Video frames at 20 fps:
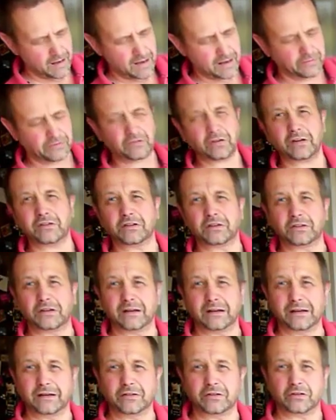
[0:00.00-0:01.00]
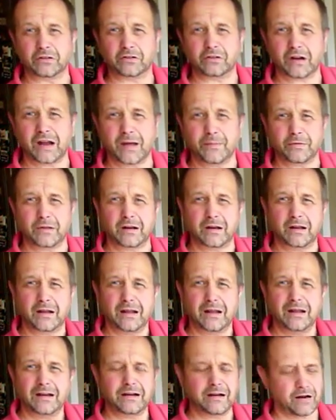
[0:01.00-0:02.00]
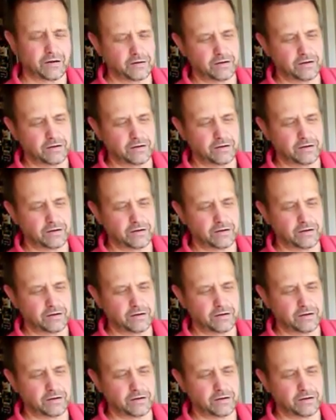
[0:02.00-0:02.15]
and such a delicious jam that, you know,